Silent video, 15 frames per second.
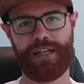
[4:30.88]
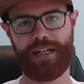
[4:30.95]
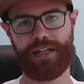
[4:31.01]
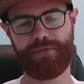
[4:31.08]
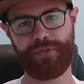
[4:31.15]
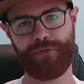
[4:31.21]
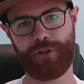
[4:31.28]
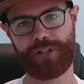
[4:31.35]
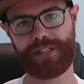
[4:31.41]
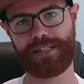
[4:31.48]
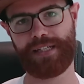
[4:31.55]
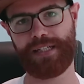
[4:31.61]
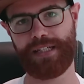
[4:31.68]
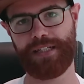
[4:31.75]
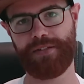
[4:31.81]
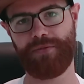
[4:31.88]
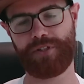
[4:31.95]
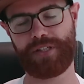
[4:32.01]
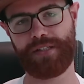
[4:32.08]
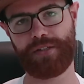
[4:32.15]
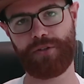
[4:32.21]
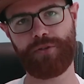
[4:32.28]
Afterwards, I
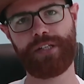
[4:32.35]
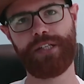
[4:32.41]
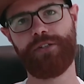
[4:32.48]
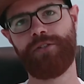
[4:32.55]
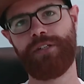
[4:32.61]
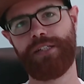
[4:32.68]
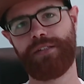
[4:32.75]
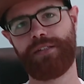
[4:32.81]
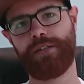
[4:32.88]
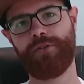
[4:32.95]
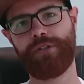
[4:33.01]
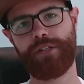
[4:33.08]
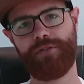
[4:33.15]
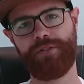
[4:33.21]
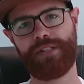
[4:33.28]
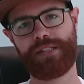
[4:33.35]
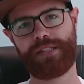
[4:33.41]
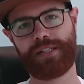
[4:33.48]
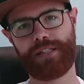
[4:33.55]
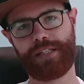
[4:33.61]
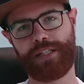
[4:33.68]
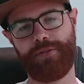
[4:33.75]
was in Tokyo, and Tokyo is
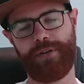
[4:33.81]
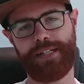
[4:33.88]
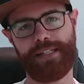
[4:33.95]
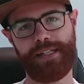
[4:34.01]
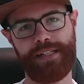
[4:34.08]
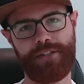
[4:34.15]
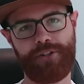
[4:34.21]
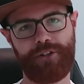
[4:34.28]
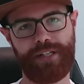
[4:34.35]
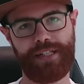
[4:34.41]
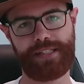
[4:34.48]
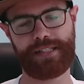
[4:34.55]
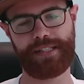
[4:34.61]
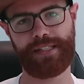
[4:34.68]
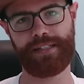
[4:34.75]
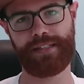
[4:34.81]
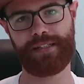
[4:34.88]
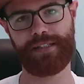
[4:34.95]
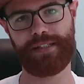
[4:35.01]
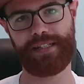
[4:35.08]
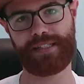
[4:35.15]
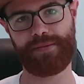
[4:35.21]
quite
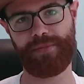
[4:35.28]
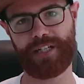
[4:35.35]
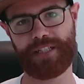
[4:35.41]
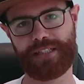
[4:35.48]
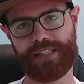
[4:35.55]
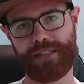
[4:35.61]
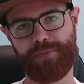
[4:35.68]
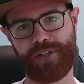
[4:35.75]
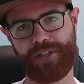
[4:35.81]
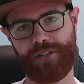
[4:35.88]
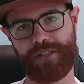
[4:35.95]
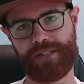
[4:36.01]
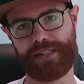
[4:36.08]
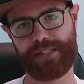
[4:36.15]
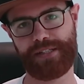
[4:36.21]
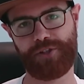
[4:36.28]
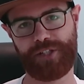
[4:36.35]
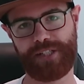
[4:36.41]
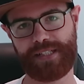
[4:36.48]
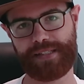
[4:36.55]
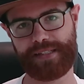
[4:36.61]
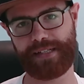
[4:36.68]
interesting as a market because it's
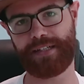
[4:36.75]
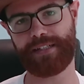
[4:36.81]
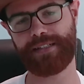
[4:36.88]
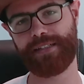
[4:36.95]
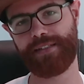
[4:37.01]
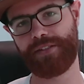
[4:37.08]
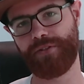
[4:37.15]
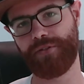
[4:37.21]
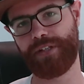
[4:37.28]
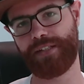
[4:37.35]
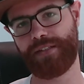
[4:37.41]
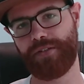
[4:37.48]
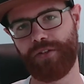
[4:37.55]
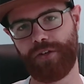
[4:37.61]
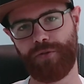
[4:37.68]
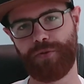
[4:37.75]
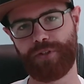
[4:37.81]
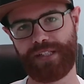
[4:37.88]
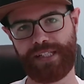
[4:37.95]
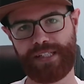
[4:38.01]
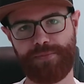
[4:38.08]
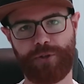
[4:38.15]
just starting to get to know
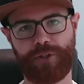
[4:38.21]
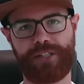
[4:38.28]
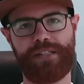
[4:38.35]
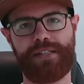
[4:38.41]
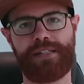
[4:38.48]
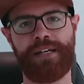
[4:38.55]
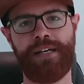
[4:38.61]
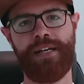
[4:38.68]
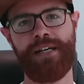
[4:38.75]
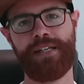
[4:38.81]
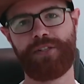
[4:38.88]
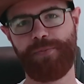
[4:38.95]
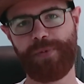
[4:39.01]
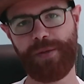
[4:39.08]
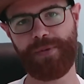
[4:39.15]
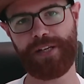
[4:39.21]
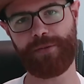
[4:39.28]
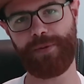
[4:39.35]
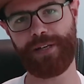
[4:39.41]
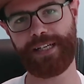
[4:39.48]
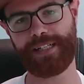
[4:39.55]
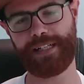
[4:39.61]
what esports is. So people are
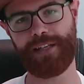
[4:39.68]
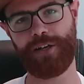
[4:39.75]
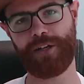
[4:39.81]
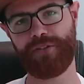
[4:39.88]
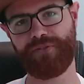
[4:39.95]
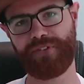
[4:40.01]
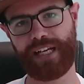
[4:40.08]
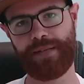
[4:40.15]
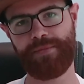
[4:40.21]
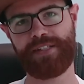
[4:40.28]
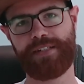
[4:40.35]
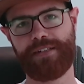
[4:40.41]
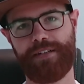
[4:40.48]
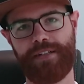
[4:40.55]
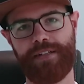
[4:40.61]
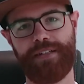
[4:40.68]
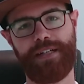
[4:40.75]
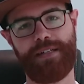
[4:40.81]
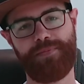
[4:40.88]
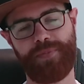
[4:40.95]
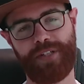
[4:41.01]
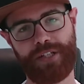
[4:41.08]
playing a lot of games there,
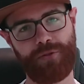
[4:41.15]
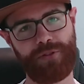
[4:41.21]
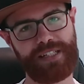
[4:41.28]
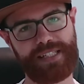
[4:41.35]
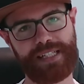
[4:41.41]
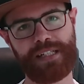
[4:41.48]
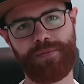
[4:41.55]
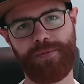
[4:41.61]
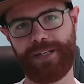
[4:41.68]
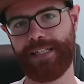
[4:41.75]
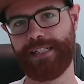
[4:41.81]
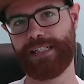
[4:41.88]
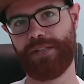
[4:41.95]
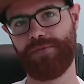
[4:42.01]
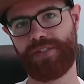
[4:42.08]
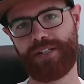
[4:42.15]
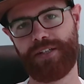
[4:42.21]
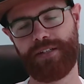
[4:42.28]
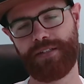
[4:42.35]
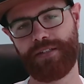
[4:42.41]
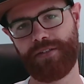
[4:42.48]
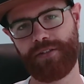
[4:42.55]
but only single-player games. There
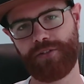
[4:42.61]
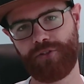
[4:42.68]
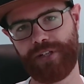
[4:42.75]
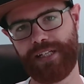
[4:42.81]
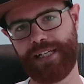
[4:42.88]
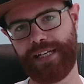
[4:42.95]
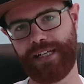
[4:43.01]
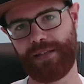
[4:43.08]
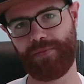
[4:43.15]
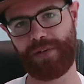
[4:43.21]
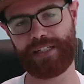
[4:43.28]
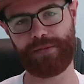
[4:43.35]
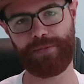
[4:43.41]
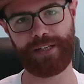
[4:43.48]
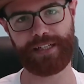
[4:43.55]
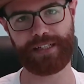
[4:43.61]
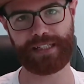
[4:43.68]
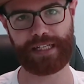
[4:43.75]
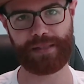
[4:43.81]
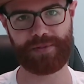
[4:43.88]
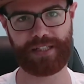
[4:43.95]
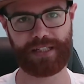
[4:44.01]
are not really any multiplayer
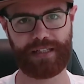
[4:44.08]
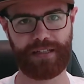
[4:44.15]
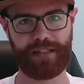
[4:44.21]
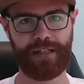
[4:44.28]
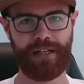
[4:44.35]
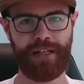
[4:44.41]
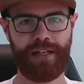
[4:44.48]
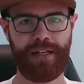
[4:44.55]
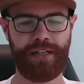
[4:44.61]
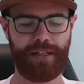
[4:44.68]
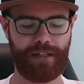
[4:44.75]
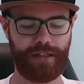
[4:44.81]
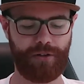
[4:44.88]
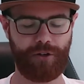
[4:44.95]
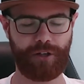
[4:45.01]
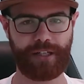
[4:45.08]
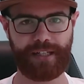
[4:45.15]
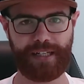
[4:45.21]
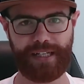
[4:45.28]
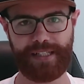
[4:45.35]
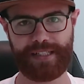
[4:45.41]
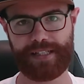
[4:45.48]
games that are
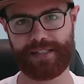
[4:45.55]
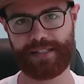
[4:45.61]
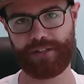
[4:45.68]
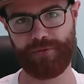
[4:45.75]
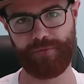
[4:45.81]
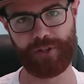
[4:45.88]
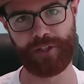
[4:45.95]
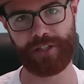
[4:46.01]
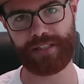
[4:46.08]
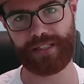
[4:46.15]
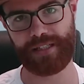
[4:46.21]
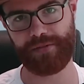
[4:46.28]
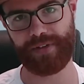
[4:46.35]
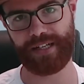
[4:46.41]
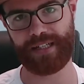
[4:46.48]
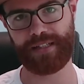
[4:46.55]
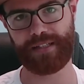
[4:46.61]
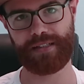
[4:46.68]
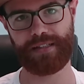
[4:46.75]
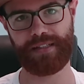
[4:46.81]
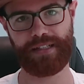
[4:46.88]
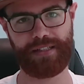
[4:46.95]
organized as a community
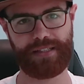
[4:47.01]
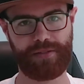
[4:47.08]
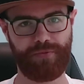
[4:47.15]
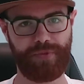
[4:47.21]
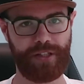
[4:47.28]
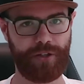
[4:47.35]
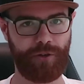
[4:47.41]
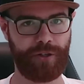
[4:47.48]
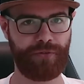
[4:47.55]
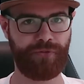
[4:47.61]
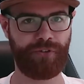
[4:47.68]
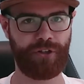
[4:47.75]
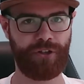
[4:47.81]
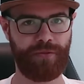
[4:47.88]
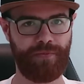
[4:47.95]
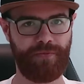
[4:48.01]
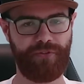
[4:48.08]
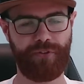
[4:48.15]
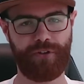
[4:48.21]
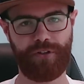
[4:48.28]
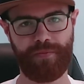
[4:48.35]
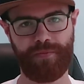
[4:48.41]
event, as we know it from
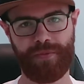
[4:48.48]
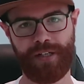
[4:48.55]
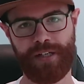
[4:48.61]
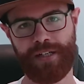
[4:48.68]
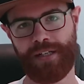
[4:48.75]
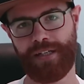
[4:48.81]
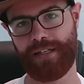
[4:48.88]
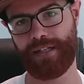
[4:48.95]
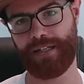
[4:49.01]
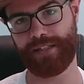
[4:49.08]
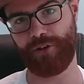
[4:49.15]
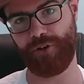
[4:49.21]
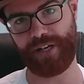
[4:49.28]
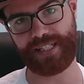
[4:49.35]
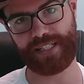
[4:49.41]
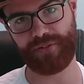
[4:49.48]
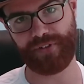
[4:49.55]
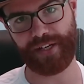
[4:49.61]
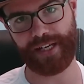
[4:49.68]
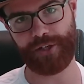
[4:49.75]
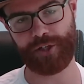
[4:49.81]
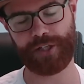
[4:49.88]
the rest of
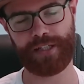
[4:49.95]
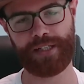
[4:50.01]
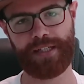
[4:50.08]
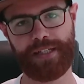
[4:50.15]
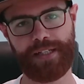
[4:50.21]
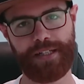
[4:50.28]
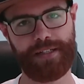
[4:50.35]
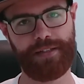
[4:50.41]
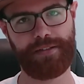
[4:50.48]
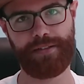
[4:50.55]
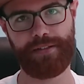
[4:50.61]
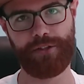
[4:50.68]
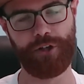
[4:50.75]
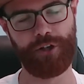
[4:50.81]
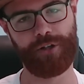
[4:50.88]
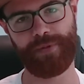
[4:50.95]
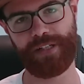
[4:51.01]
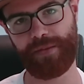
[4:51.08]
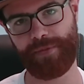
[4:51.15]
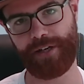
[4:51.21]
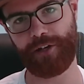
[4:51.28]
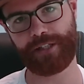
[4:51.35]
Asia and Europe and
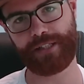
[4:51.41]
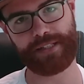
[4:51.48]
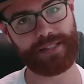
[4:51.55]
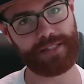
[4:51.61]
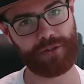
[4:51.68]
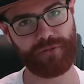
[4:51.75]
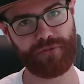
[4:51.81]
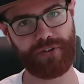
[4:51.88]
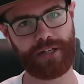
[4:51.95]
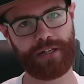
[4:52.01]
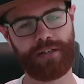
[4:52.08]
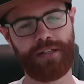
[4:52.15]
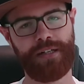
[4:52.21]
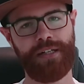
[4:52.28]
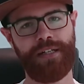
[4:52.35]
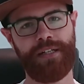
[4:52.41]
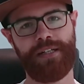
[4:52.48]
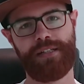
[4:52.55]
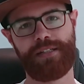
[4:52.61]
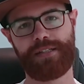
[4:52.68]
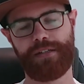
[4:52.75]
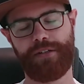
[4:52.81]
America so far.
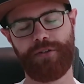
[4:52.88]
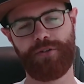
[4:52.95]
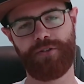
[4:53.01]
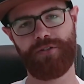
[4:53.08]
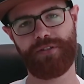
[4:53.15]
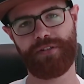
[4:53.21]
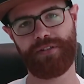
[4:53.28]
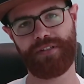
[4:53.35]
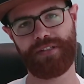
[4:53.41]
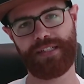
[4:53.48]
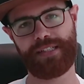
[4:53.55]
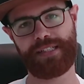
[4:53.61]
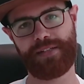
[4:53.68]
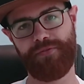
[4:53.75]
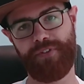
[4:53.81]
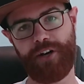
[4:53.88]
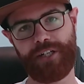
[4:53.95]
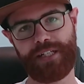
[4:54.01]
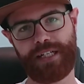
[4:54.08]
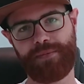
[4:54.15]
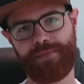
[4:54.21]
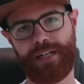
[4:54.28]
So that's a very
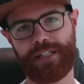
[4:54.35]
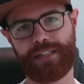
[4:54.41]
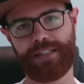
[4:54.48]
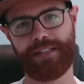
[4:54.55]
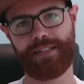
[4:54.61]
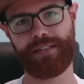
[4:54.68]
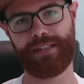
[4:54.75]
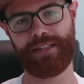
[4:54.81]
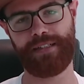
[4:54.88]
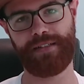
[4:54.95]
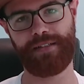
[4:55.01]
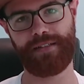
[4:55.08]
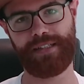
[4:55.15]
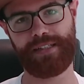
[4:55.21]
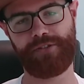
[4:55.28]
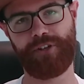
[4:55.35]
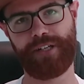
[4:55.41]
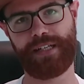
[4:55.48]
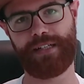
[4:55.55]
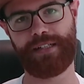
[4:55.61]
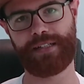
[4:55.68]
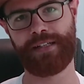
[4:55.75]
young market in this
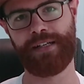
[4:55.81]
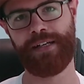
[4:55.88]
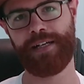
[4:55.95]
regard.